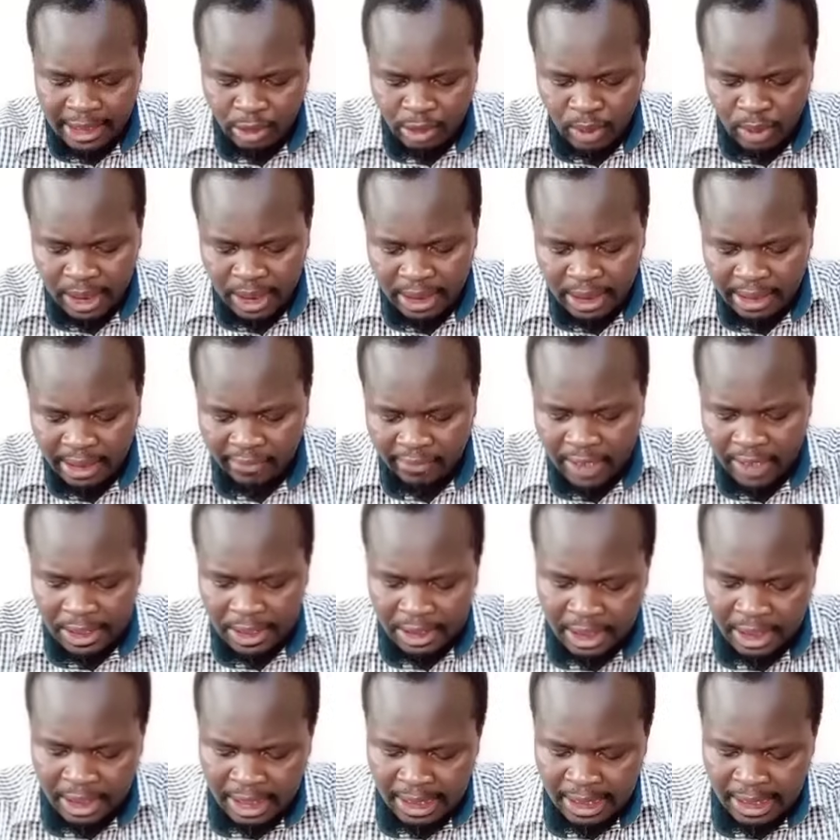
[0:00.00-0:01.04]

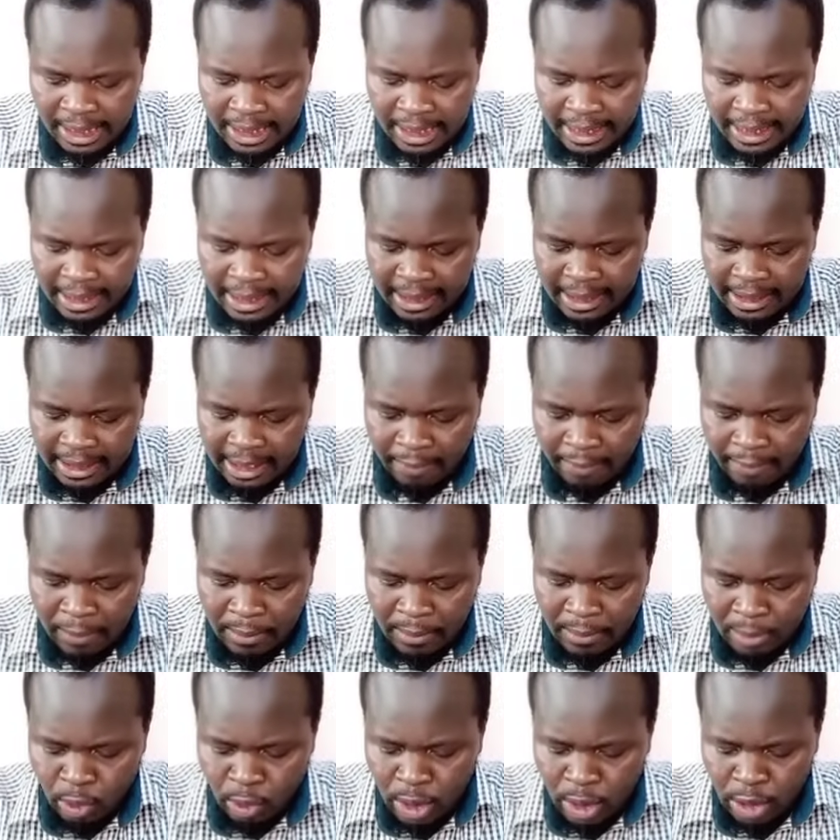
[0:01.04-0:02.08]
27th
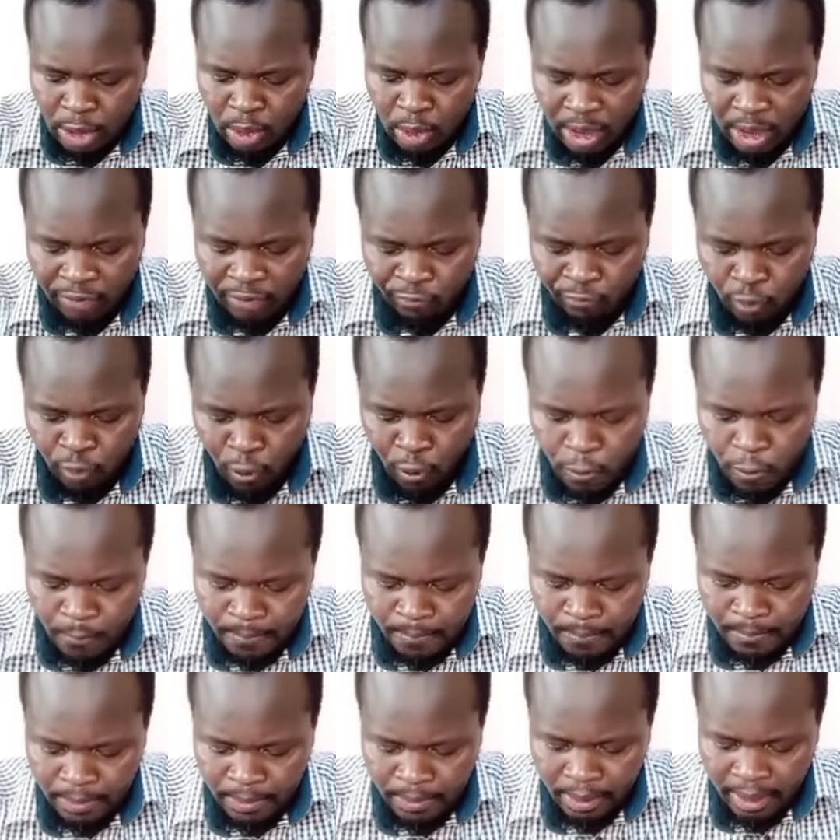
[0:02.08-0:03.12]
September
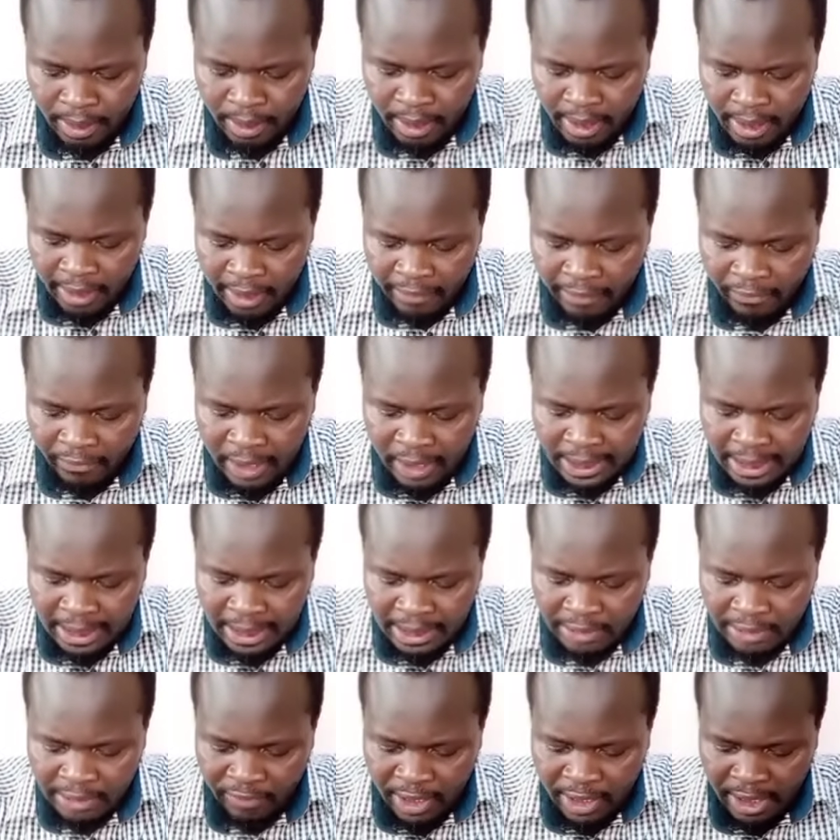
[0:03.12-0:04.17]
2024, the
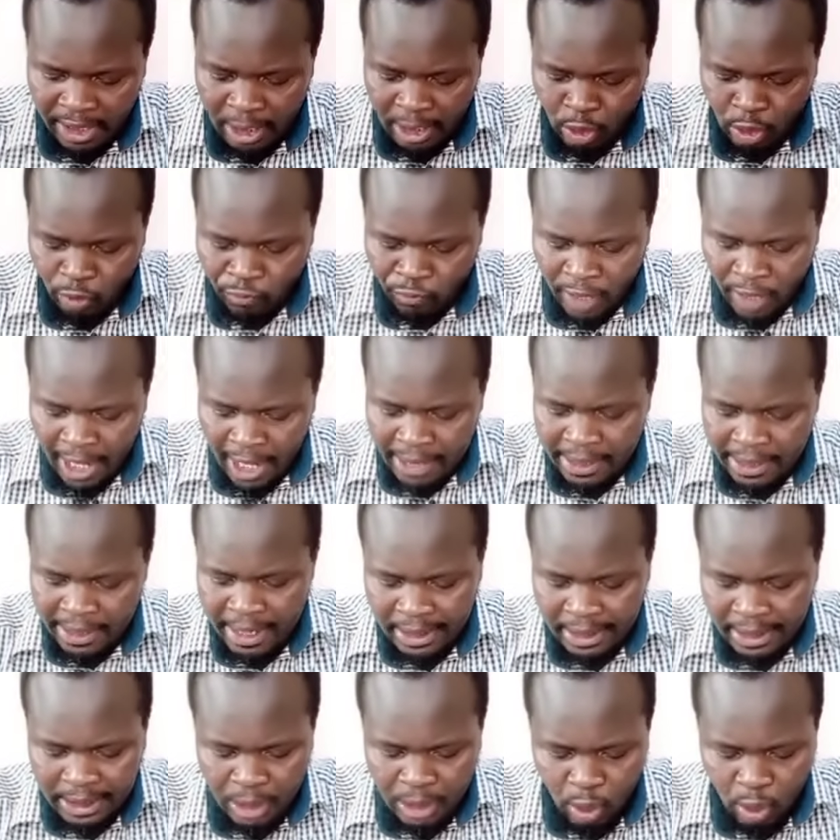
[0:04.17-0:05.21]
certificate of
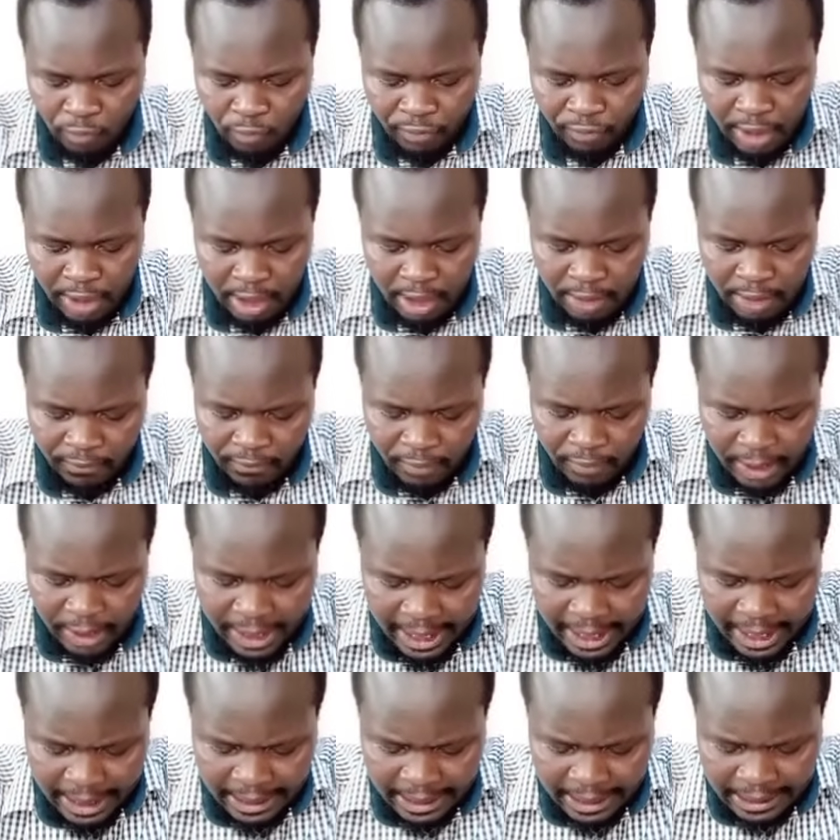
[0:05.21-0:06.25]
urgency of even
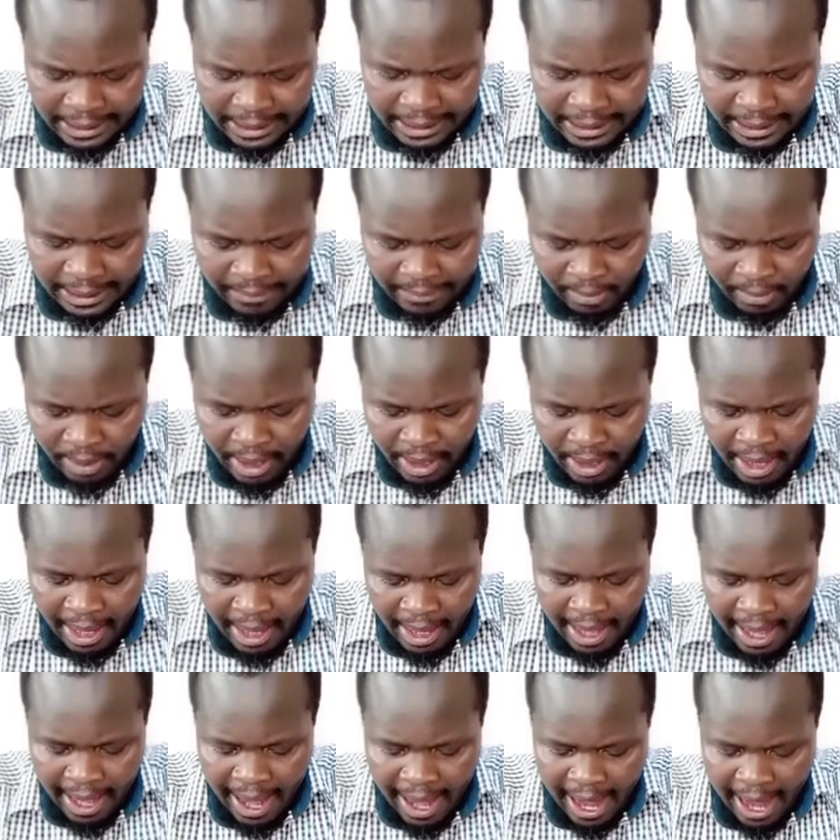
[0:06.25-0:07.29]
date,
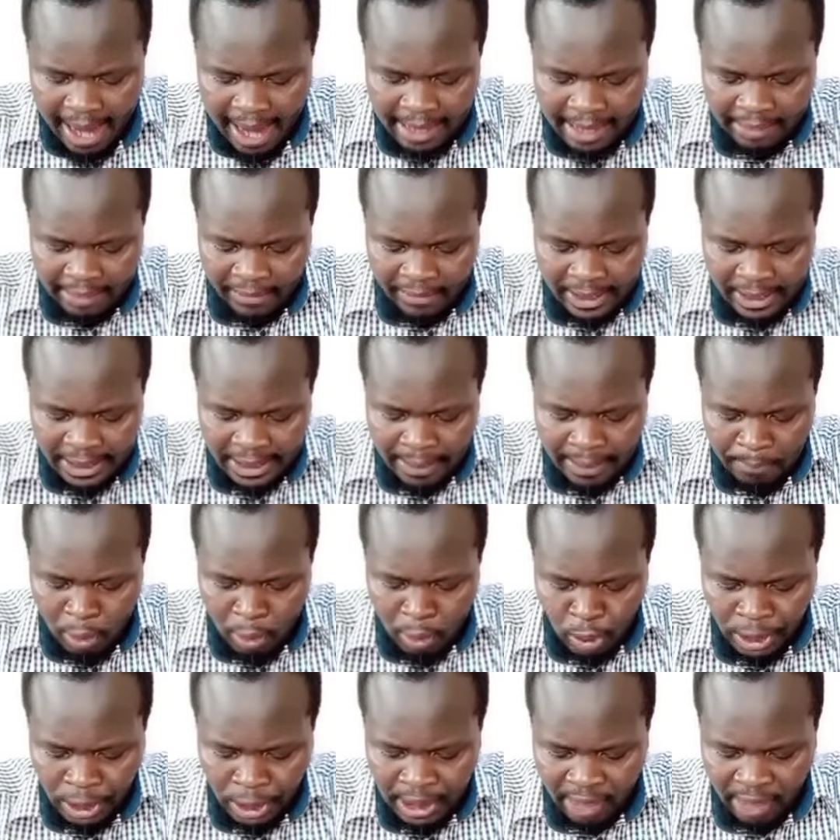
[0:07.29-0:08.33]
and the
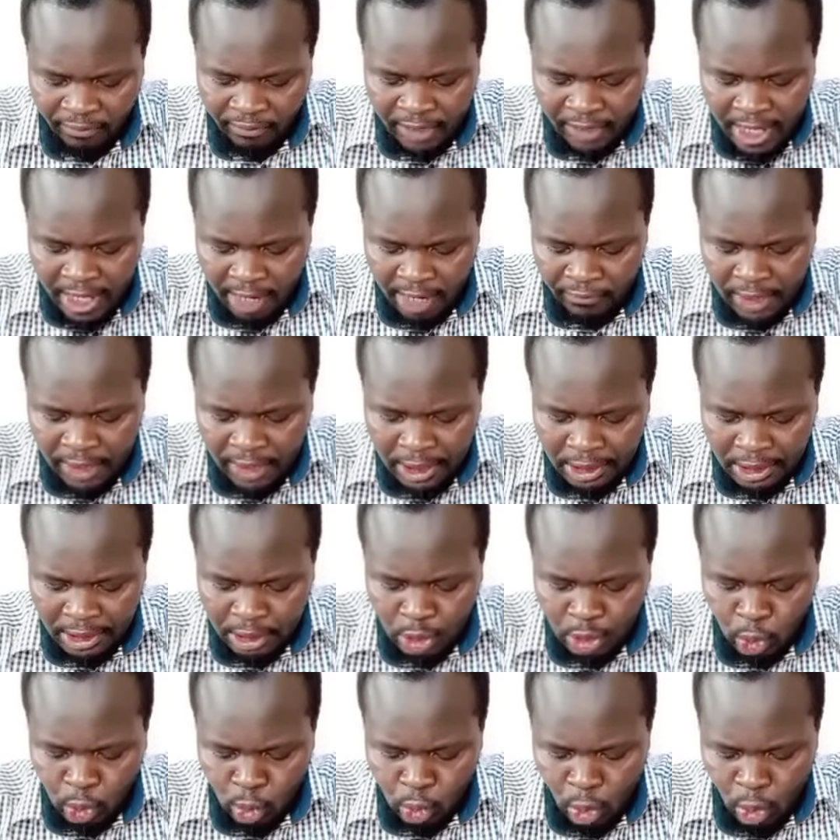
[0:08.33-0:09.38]
supporting affidavit
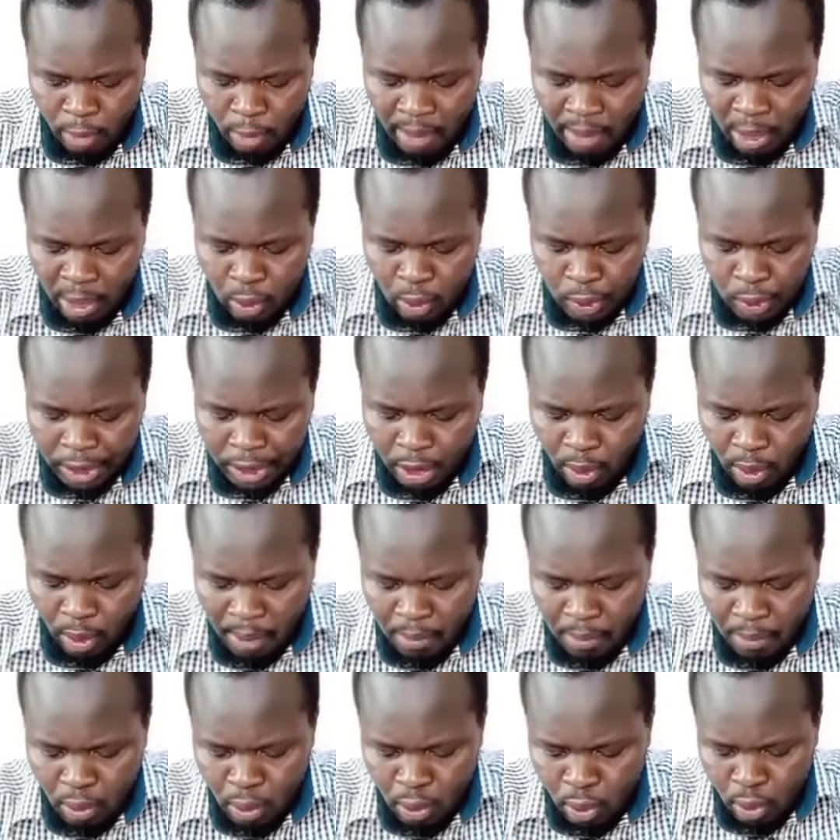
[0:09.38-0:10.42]
sworn by Gunjiru
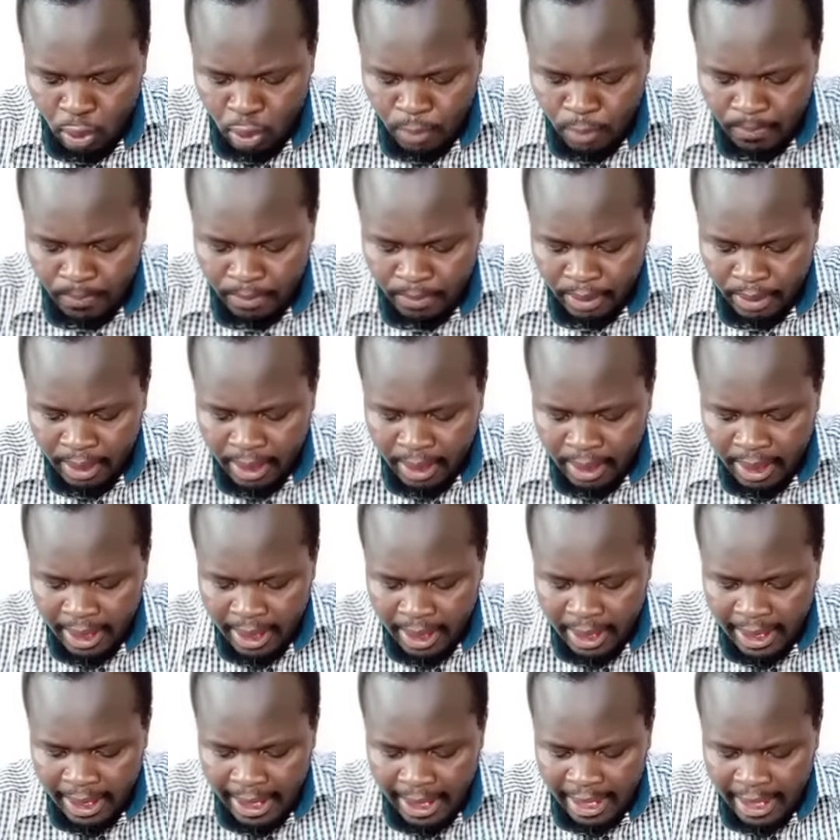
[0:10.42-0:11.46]
Wambugu,
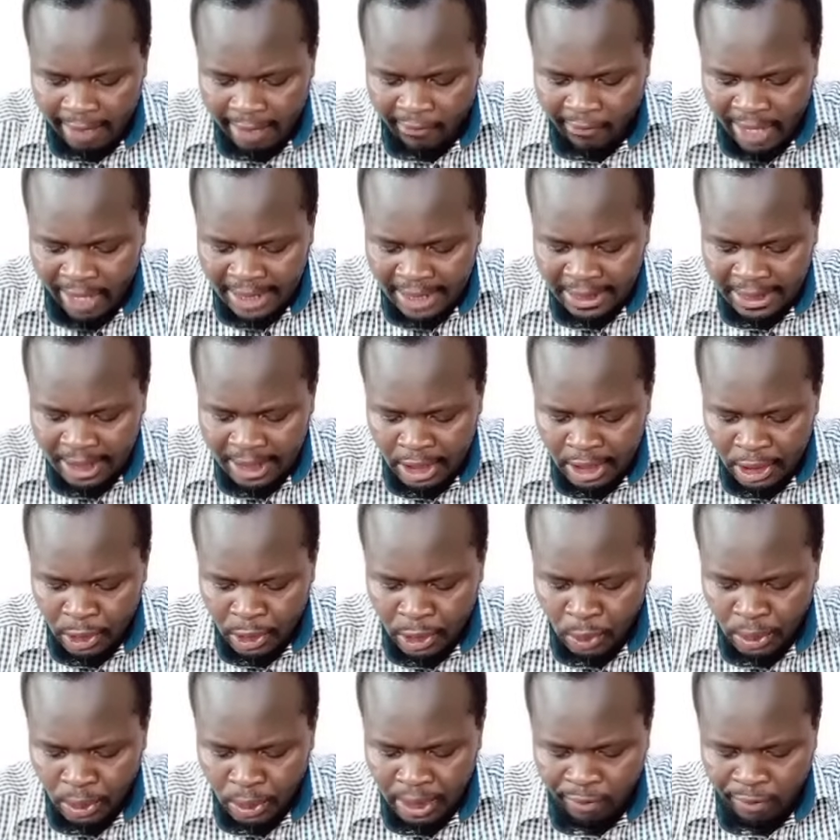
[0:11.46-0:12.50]
and thus
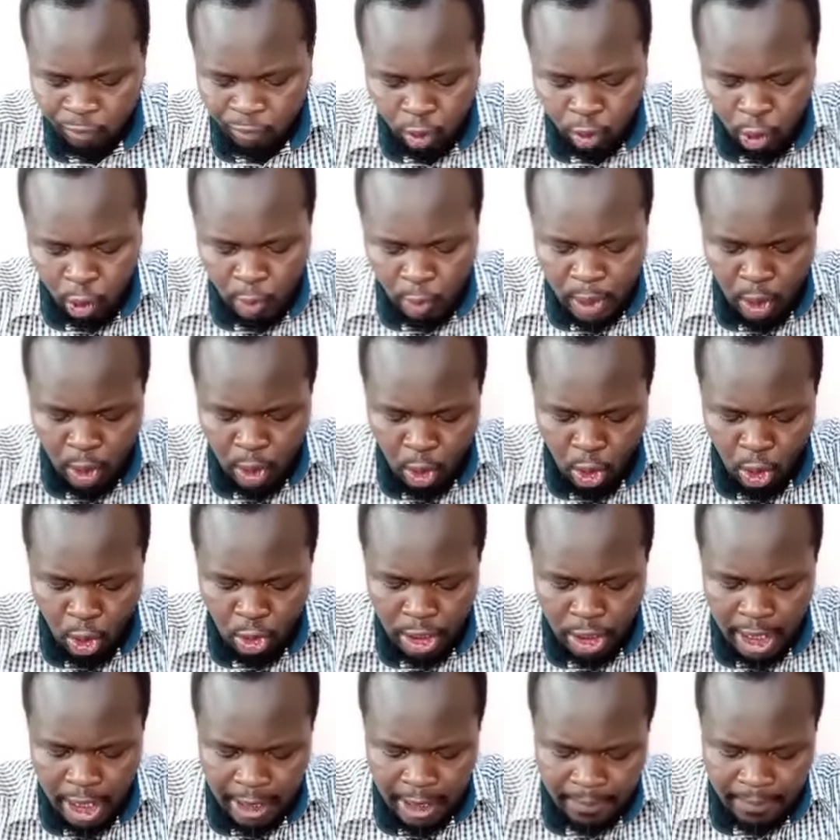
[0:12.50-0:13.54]
issues the following
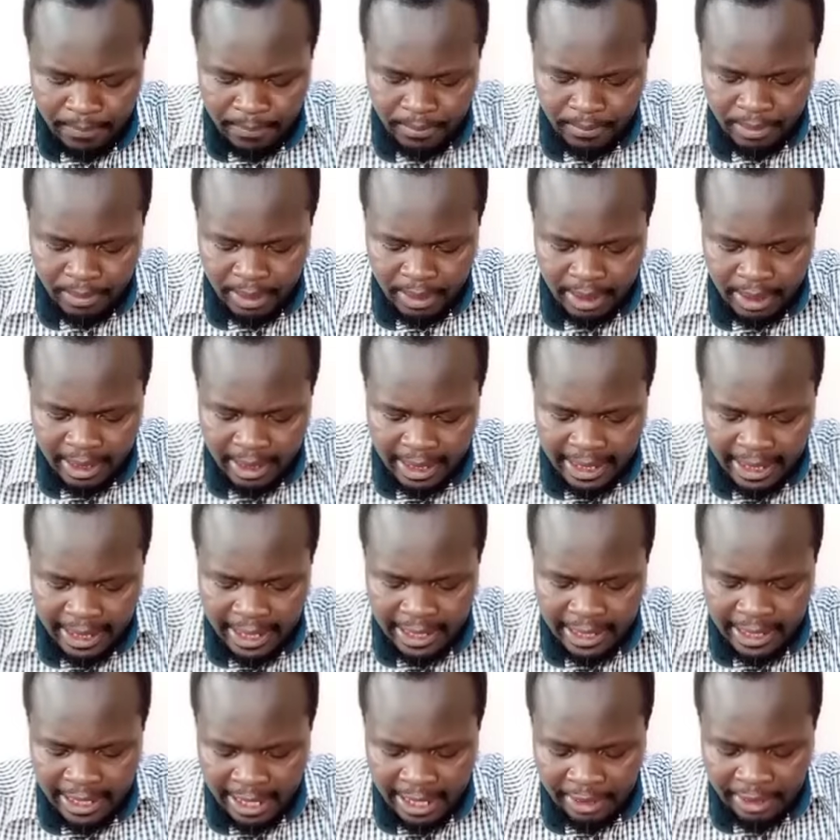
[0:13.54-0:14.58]
order
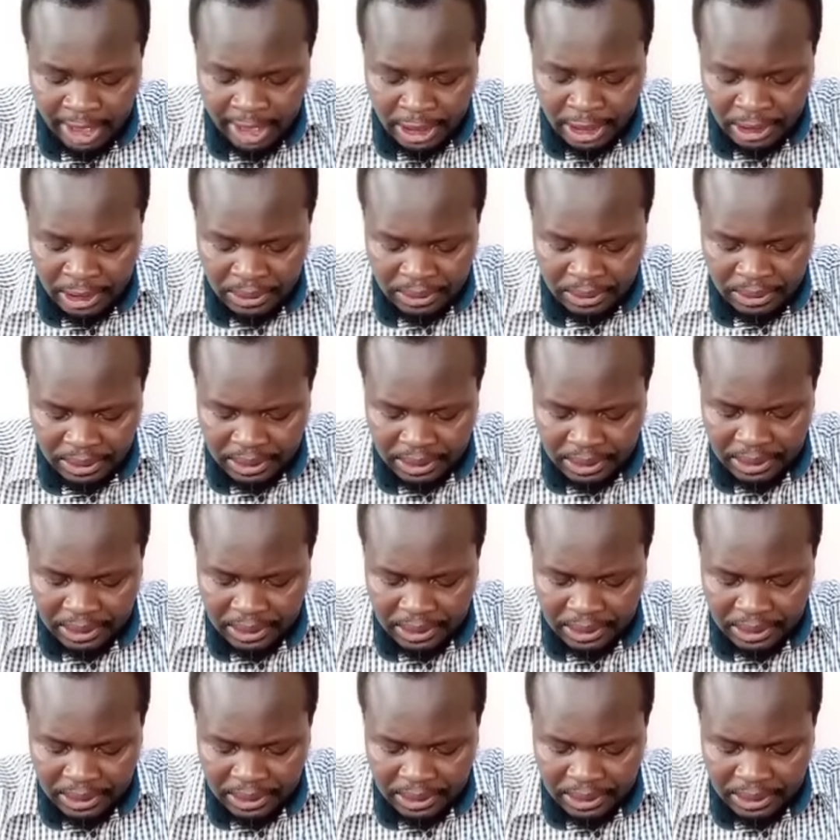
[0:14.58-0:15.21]
and directions